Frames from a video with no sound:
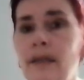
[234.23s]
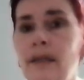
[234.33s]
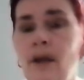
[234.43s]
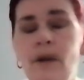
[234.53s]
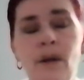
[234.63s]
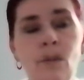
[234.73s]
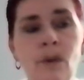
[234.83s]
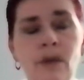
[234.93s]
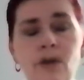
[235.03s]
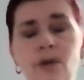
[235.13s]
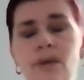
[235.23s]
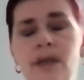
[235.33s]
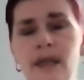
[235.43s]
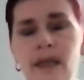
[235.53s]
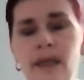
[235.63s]
And once you
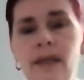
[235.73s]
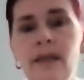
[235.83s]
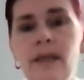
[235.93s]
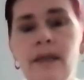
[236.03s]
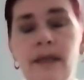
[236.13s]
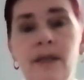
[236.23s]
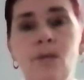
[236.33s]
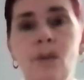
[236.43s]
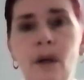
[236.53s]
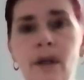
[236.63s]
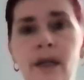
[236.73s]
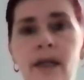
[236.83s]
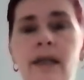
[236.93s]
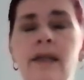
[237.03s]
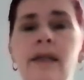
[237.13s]
see that it's
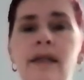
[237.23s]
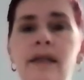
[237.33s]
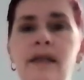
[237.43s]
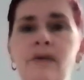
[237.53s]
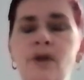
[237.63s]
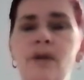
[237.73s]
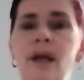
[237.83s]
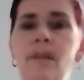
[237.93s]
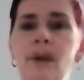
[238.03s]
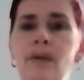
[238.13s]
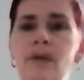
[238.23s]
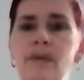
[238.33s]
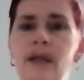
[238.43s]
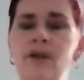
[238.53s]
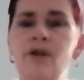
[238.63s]
working, it gives you that
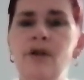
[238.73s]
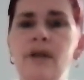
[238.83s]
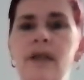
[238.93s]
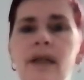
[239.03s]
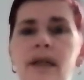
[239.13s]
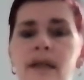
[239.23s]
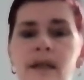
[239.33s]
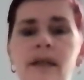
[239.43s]
motivation there